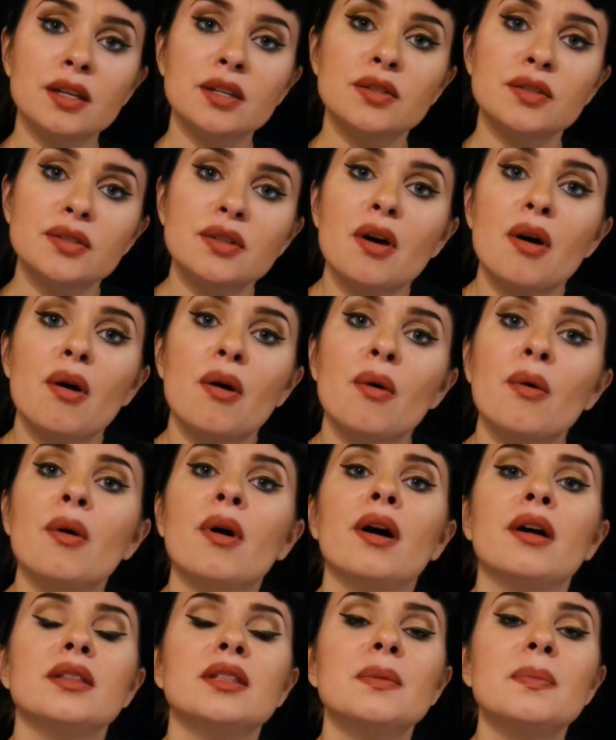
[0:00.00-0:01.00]

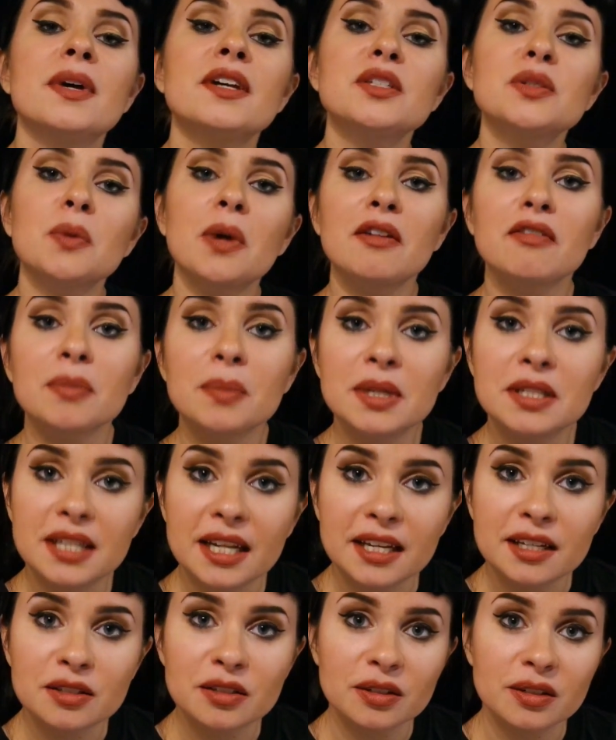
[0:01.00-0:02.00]
So the best way for me
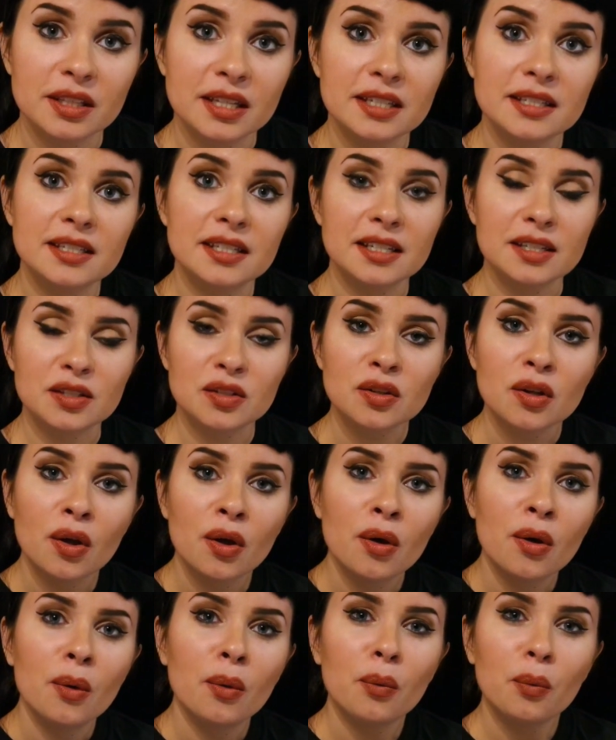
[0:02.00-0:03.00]
to answer this is,
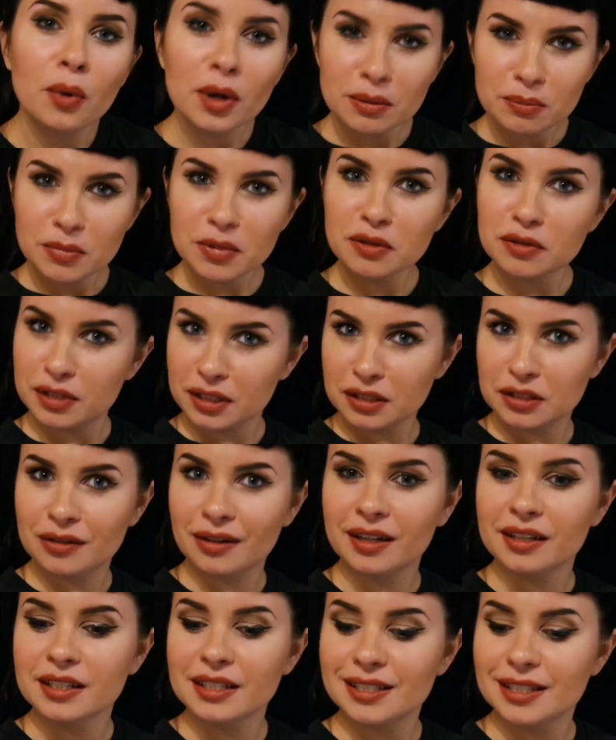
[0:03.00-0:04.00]
what music do
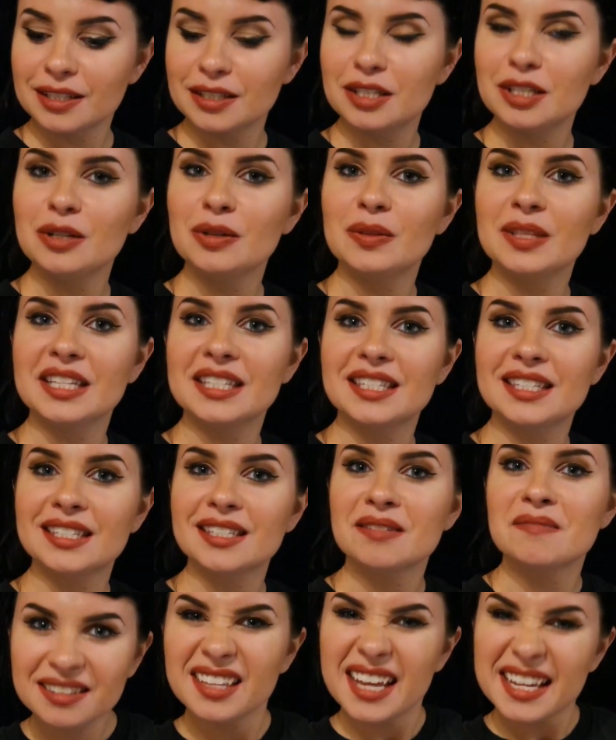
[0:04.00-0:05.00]
I listen to
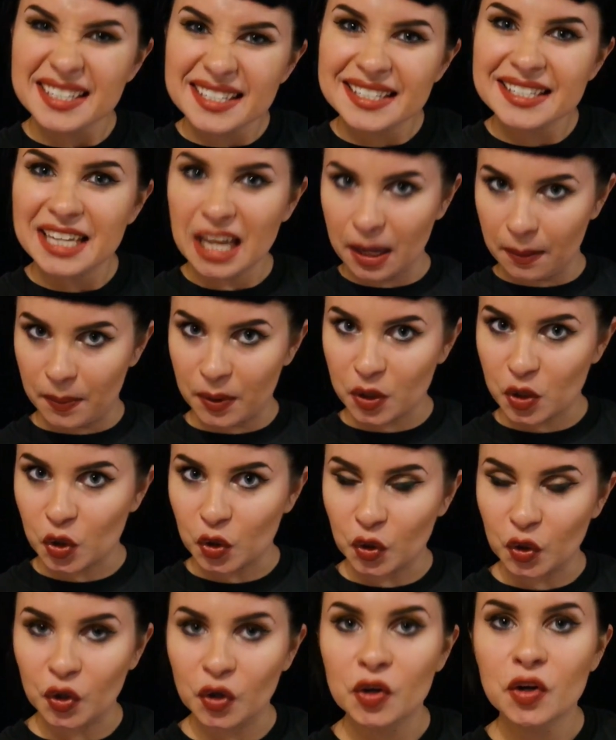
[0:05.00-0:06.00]
that's less
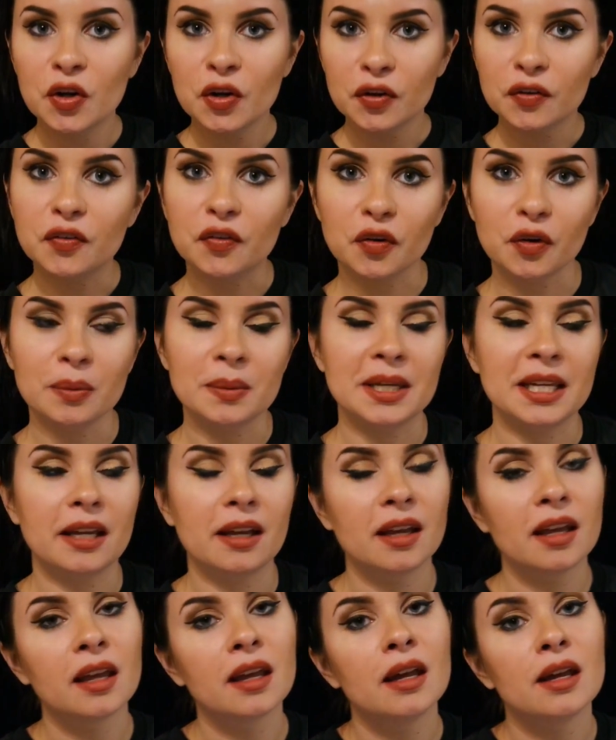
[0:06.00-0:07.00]
typical for me?